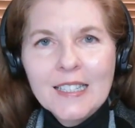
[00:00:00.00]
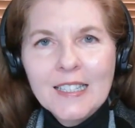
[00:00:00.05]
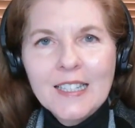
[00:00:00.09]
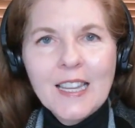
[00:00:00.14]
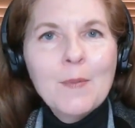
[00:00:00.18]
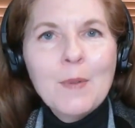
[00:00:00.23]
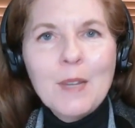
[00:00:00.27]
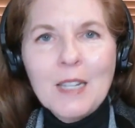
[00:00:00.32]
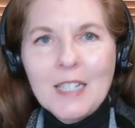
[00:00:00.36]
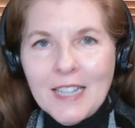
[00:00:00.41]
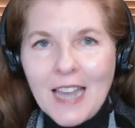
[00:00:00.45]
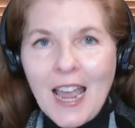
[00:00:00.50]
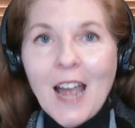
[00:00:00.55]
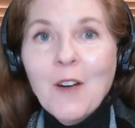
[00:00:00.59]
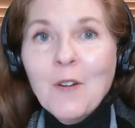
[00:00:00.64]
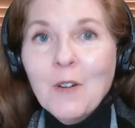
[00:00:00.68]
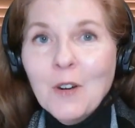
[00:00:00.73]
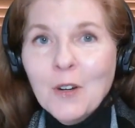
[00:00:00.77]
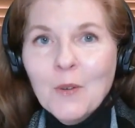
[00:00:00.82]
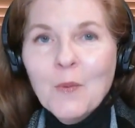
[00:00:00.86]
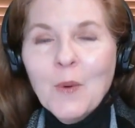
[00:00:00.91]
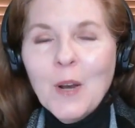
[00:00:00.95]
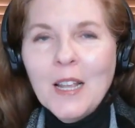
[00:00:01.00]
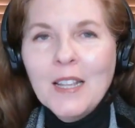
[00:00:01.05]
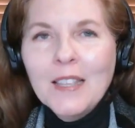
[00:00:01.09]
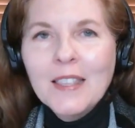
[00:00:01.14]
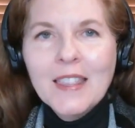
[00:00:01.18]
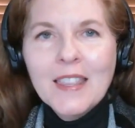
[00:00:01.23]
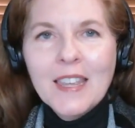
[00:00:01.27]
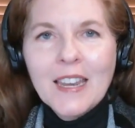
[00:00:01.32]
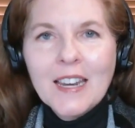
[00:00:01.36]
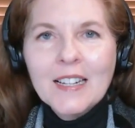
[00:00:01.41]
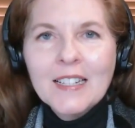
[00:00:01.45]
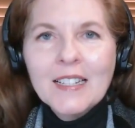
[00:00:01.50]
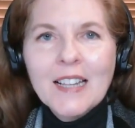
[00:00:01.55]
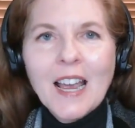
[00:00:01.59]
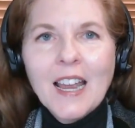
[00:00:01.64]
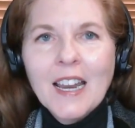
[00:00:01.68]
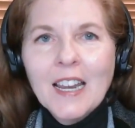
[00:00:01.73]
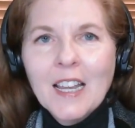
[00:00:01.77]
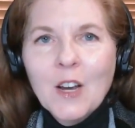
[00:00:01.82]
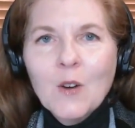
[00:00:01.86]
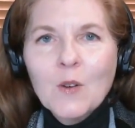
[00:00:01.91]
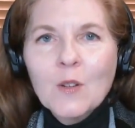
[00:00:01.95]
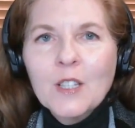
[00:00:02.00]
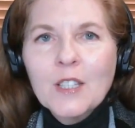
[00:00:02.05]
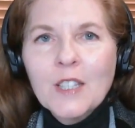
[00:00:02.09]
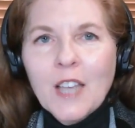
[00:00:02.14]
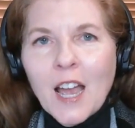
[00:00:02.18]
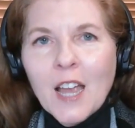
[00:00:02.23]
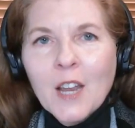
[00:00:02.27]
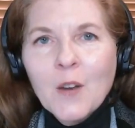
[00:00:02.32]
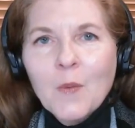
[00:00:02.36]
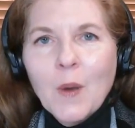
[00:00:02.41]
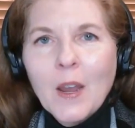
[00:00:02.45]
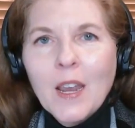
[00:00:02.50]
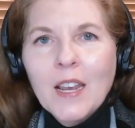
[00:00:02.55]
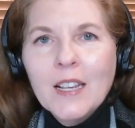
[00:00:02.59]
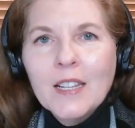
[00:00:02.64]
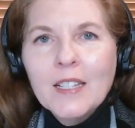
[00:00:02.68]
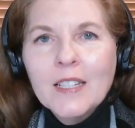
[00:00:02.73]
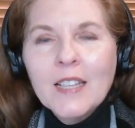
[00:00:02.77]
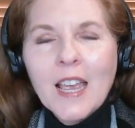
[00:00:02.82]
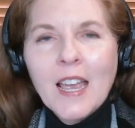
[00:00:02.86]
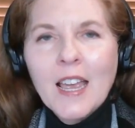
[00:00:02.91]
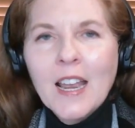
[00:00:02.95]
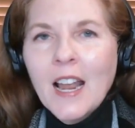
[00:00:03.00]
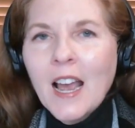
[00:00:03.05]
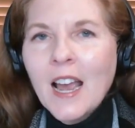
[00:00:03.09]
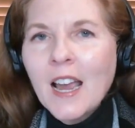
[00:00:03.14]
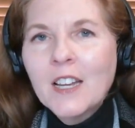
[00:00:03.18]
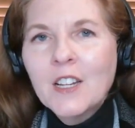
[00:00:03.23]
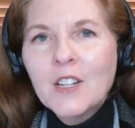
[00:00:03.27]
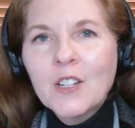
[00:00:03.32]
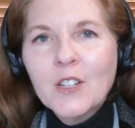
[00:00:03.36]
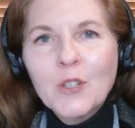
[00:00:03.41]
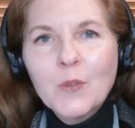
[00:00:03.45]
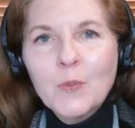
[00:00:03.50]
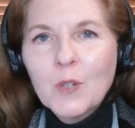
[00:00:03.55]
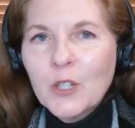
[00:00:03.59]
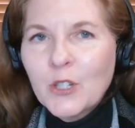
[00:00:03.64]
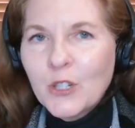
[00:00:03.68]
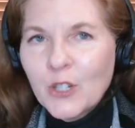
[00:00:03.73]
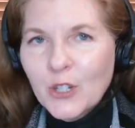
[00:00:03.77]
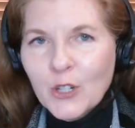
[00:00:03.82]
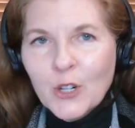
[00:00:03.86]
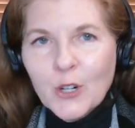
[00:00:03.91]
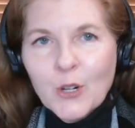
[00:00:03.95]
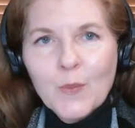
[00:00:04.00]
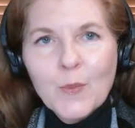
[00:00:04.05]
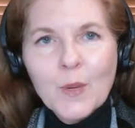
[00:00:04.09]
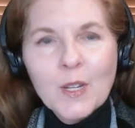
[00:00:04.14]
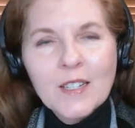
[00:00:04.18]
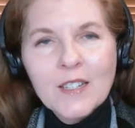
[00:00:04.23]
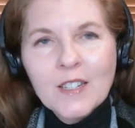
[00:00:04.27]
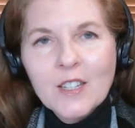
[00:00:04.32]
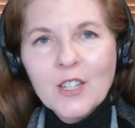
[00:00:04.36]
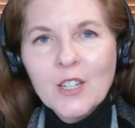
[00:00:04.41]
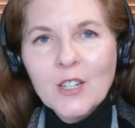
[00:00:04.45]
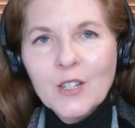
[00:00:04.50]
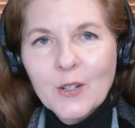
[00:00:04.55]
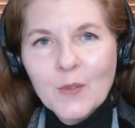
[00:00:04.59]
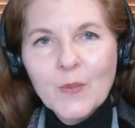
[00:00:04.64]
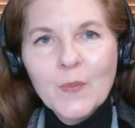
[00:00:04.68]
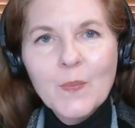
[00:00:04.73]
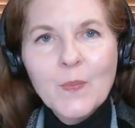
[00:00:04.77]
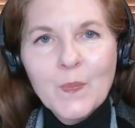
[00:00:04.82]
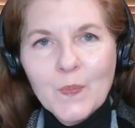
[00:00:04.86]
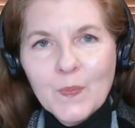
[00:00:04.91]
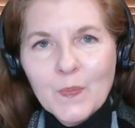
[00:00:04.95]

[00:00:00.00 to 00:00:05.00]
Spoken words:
Debbie Downer when things kind of go sideways. And I just was determined to